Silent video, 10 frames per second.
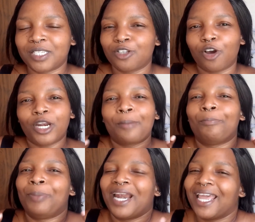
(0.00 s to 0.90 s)
it's not gonna
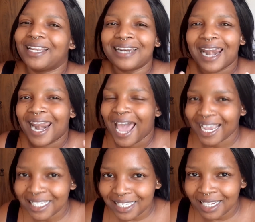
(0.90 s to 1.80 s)
blend
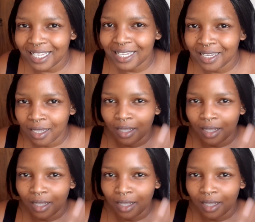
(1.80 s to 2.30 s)
nicely